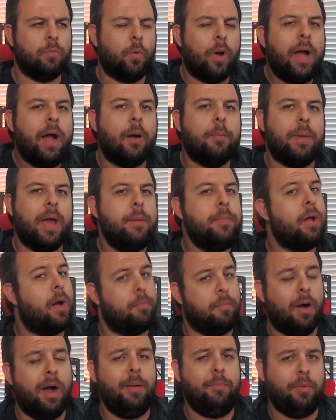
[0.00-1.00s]
wow, maybe
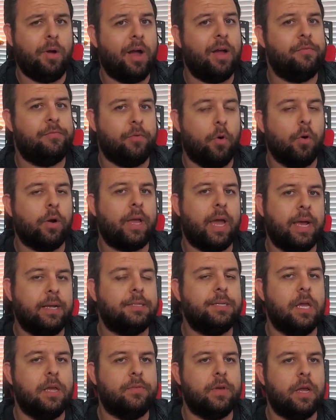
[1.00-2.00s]
I might buy a 4K
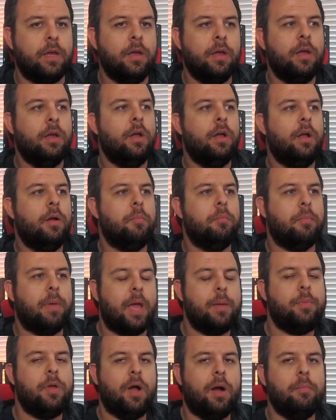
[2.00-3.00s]
TV.
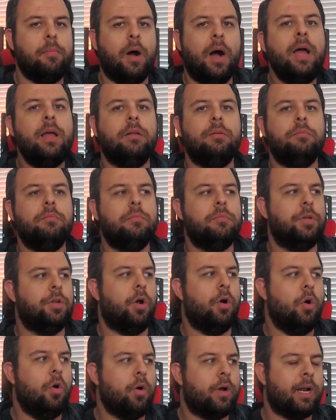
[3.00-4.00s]
Maybe I might, you
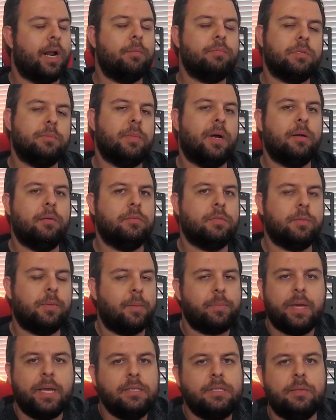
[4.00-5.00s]
know, hook it up to my
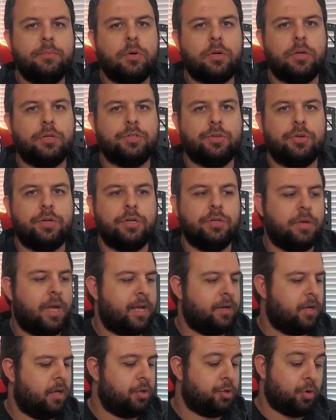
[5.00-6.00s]
PC monitor
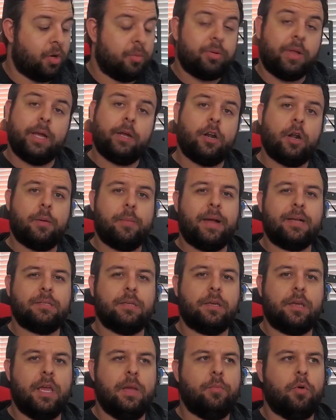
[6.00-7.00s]
and enjoy playing it on a mouse
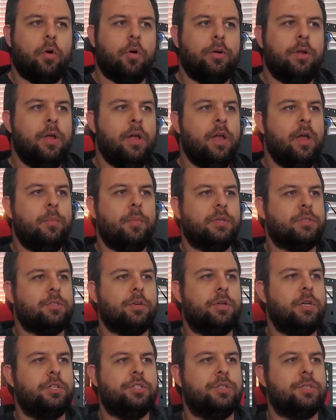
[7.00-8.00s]
and keyboard. But
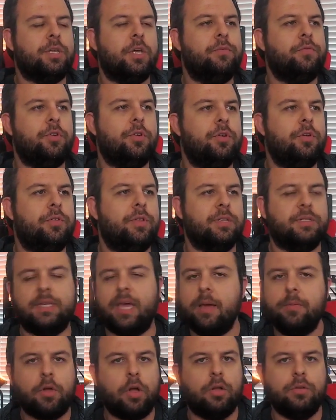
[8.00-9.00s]
Sony just give you the
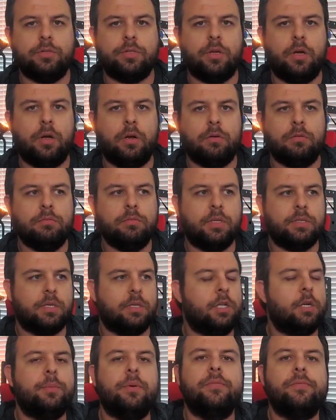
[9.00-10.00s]
same console that's
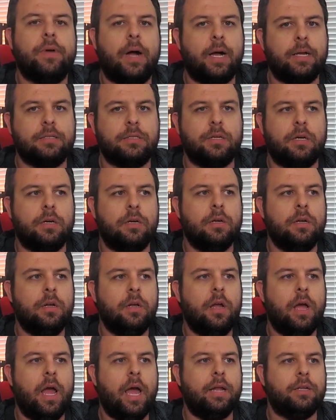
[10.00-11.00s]
a little bit faster
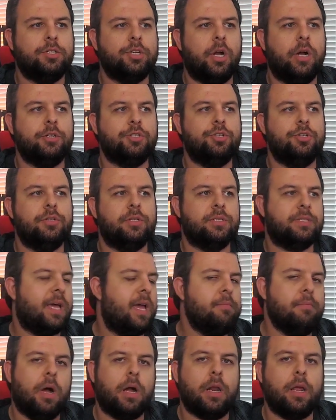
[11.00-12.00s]
and charge you the
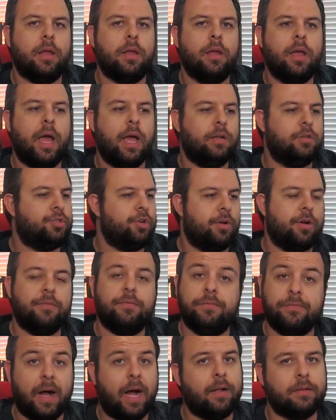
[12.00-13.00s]
same money and don't
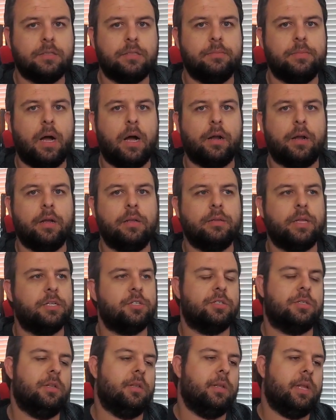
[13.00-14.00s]
advance the market. They
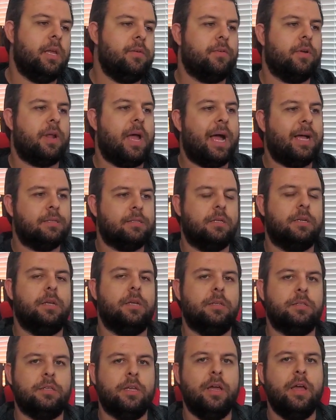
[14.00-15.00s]
just leave it as it
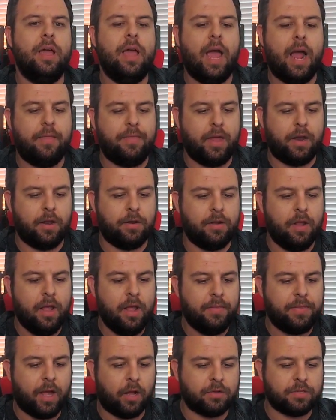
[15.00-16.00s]
is, and then
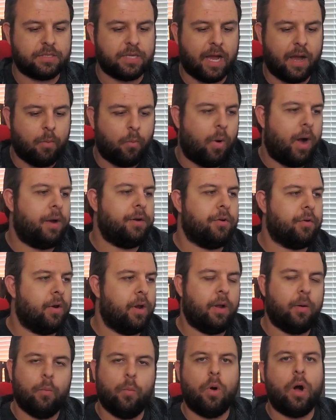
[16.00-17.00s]
they'll start
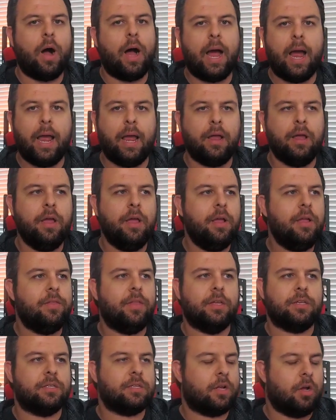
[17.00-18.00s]
wondering why
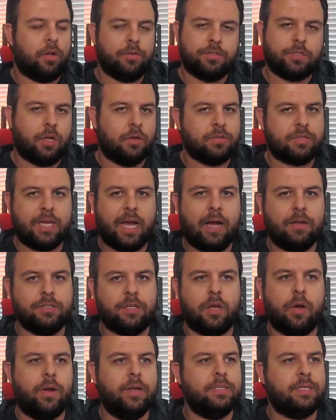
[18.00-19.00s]
this console
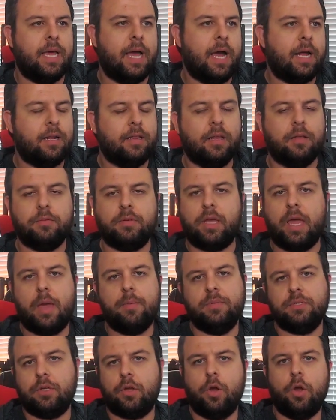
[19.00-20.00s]
sales are going down and then
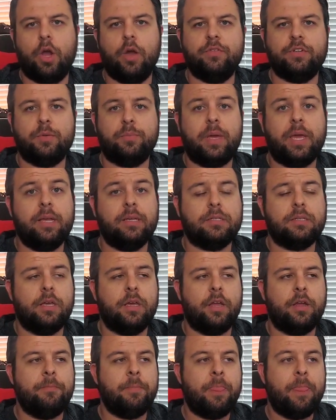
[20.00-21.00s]
gamers are going over to
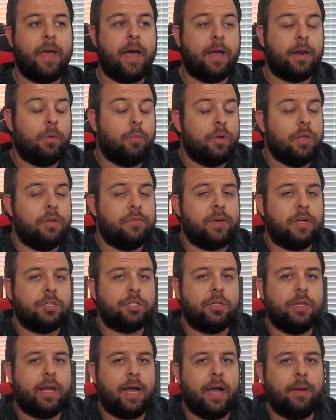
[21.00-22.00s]
PC, and it will
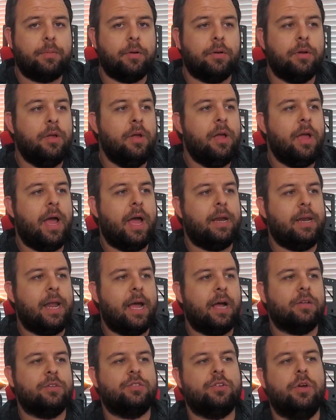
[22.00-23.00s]
eventually happen. And
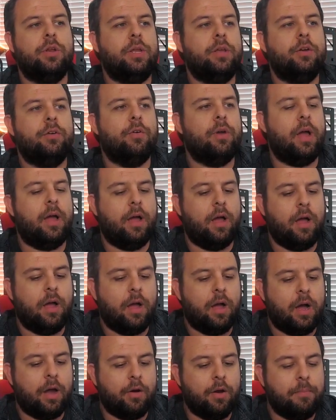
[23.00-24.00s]
now Sony
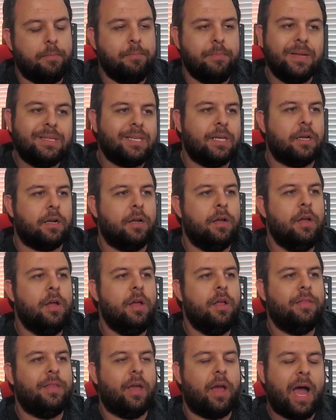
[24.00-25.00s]
are admitting
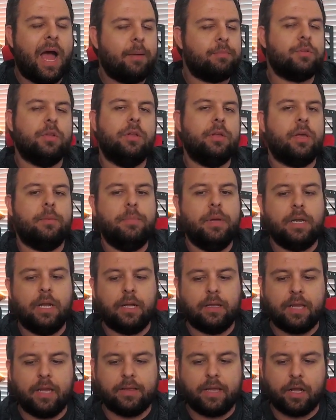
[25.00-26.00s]
They're absolutely
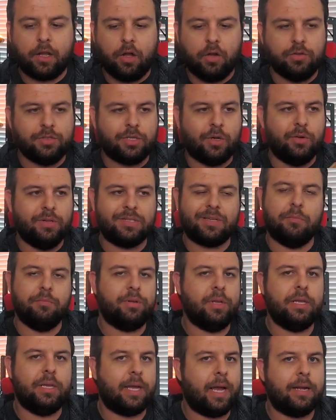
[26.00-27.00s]
admitting that their console is
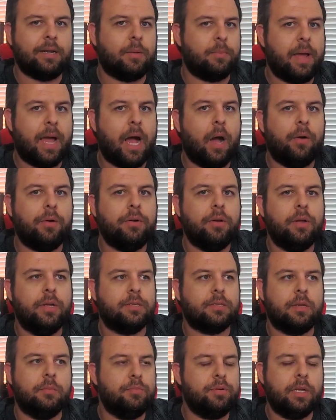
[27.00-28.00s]
completely underpowered.
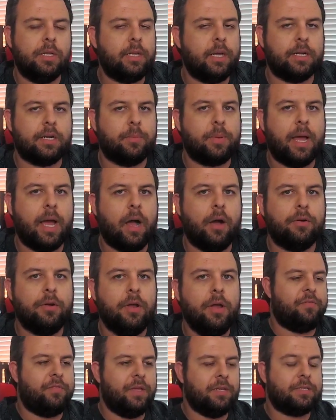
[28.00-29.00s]
It's completely underpowered.
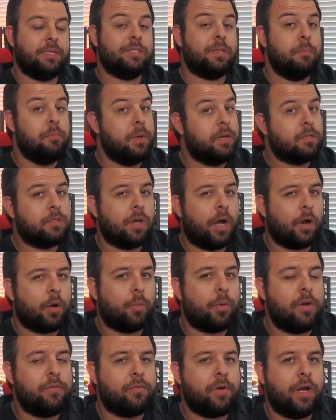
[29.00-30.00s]
If this is a
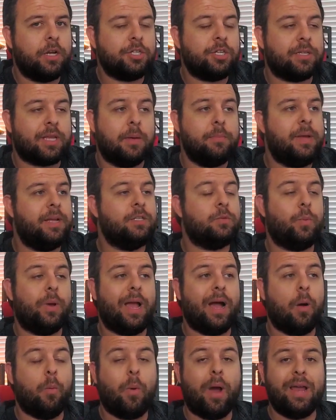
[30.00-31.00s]
mid-cycle refresh, that means
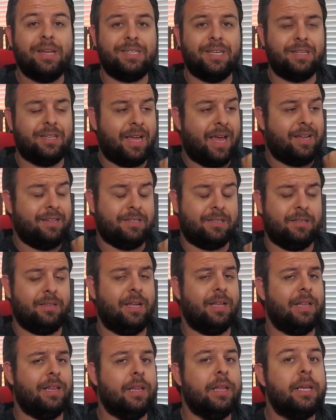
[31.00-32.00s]
we are waiting
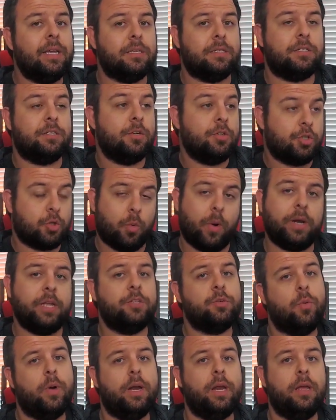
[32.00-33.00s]
until at least
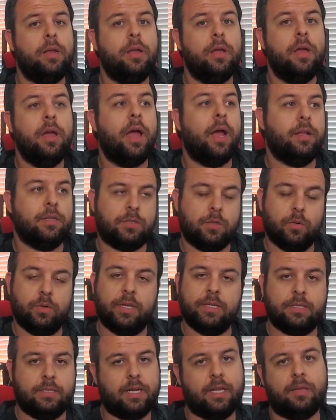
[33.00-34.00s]
2020 until
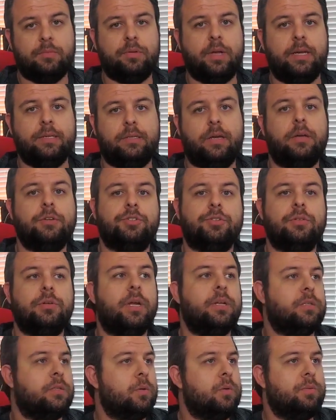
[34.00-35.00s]
there's another PlayStation.
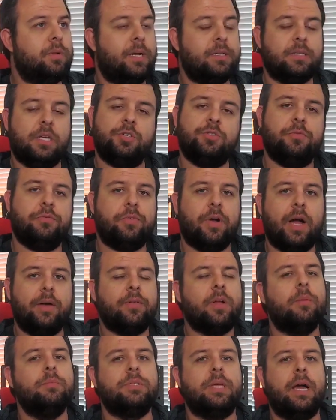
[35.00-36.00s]
Until PlayStation
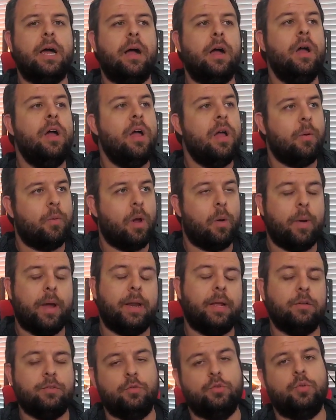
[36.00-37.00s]
5 comes out, we're
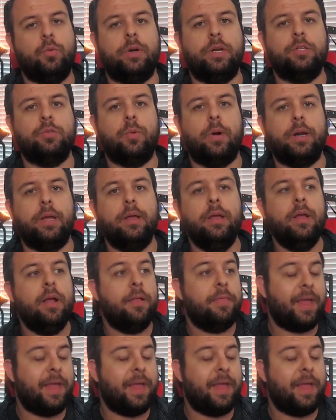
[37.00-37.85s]
waiting until 2020.